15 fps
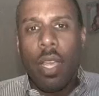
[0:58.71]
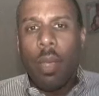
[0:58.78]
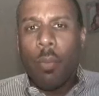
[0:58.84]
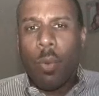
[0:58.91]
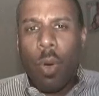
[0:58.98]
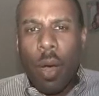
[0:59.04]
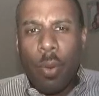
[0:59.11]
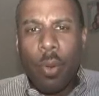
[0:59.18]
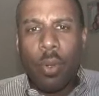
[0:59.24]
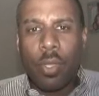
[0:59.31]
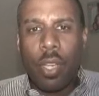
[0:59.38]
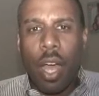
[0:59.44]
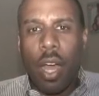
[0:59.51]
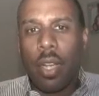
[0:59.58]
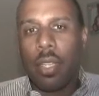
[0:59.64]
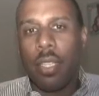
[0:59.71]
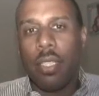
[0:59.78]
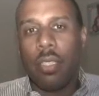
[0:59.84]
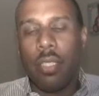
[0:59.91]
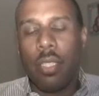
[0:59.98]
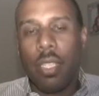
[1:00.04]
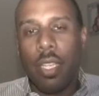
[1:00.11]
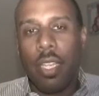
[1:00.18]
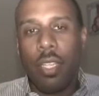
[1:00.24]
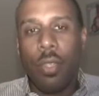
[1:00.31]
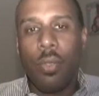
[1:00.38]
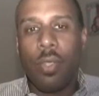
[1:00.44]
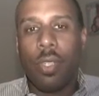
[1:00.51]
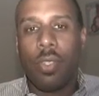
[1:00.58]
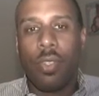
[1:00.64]
But while we were talking, he
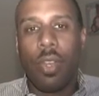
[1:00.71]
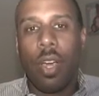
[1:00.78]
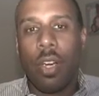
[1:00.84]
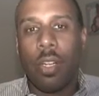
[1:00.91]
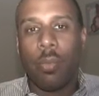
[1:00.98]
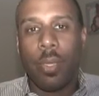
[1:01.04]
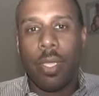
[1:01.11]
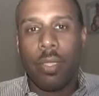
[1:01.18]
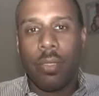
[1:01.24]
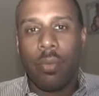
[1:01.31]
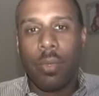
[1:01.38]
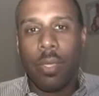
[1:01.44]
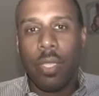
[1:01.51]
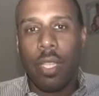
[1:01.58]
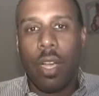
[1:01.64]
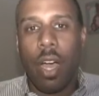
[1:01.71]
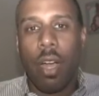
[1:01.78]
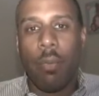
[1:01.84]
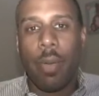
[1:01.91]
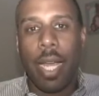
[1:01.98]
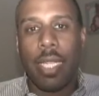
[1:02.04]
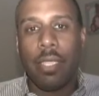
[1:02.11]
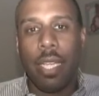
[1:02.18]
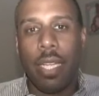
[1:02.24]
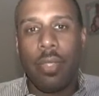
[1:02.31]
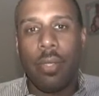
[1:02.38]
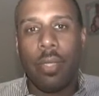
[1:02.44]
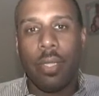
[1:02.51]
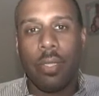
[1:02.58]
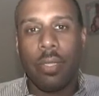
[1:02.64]
used this term that really caught my
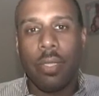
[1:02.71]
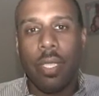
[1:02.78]
attention.